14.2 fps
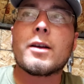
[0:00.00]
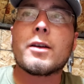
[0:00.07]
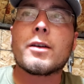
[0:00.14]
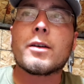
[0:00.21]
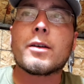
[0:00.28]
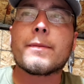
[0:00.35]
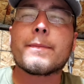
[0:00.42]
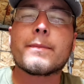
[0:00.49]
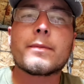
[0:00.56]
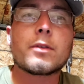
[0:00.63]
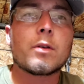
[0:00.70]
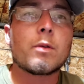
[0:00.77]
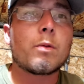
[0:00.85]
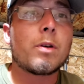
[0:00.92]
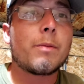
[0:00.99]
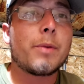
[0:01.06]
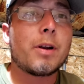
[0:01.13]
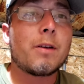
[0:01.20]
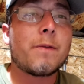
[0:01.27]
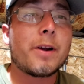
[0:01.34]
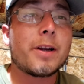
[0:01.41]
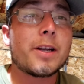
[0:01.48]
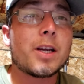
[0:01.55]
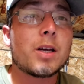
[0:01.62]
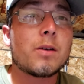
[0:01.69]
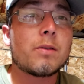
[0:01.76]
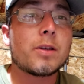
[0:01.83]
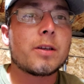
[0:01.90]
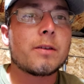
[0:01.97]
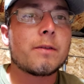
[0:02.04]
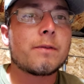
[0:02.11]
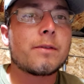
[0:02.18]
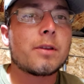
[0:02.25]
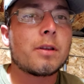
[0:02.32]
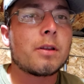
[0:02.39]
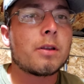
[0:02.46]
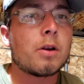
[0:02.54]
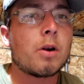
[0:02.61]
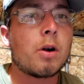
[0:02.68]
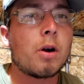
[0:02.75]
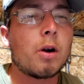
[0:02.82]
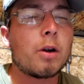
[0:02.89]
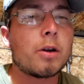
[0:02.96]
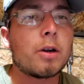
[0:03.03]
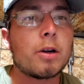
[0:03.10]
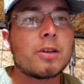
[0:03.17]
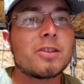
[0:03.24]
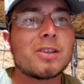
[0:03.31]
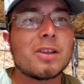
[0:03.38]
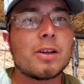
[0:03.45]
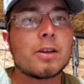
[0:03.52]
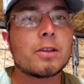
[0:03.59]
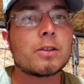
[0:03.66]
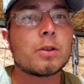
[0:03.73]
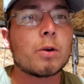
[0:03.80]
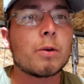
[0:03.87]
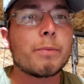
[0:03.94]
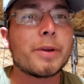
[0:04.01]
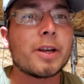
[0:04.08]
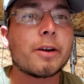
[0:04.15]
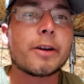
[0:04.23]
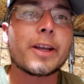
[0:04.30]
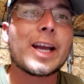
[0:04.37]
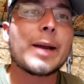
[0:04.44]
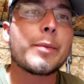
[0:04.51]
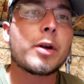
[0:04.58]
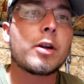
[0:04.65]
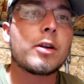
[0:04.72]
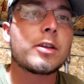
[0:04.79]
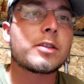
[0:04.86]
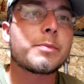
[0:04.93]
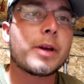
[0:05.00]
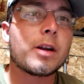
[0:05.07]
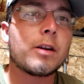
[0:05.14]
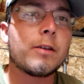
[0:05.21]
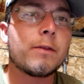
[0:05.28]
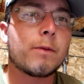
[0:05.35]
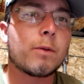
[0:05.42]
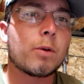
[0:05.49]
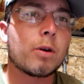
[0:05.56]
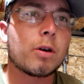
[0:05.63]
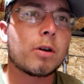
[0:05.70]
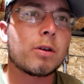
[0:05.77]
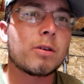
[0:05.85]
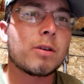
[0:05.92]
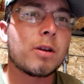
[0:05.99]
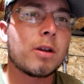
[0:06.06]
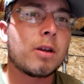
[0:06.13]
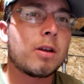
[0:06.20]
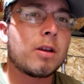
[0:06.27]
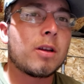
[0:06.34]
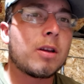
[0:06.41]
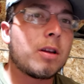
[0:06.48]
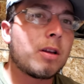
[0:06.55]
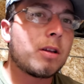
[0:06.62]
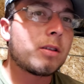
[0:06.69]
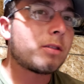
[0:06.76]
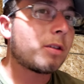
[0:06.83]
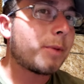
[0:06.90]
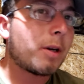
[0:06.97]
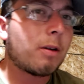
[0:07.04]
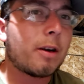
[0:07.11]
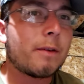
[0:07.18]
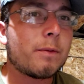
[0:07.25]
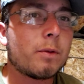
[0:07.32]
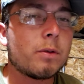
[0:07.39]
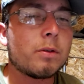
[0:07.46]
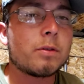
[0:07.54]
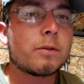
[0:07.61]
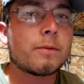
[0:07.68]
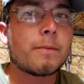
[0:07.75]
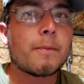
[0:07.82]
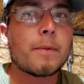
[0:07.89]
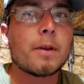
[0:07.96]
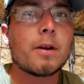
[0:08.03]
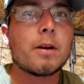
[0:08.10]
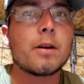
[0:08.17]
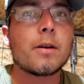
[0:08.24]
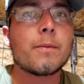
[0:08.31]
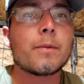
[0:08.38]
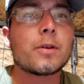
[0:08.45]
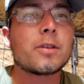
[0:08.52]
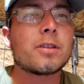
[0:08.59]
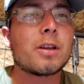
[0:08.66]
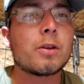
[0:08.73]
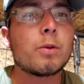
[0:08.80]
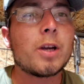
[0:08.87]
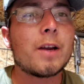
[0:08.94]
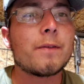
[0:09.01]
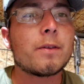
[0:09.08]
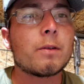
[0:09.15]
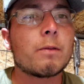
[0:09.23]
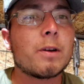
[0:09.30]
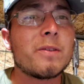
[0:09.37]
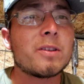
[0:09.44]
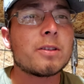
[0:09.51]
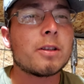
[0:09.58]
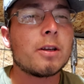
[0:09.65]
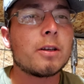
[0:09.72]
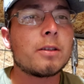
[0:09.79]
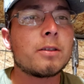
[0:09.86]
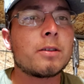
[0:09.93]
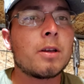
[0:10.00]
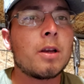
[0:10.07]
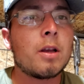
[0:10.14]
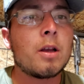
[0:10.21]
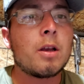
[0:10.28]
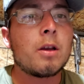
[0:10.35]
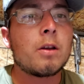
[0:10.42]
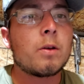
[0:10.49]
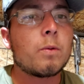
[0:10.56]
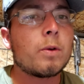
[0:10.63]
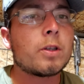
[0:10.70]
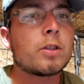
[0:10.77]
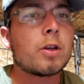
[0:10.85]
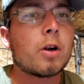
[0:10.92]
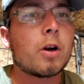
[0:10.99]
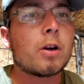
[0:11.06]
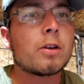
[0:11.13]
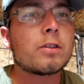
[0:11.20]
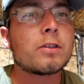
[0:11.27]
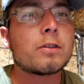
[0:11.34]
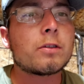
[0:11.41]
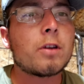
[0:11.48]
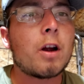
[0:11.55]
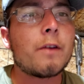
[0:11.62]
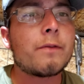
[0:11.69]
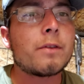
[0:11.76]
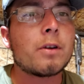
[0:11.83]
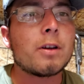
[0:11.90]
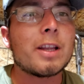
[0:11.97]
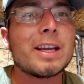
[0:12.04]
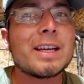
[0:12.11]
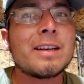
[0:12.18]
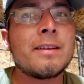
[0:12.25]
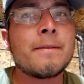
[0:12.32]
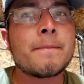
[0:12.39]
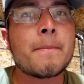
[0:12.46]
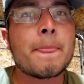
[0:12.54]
So we're about to find out if harder slugs or bigger diameter is better for some air rifles. Because I do have the Griffin slugs, which are softer lead.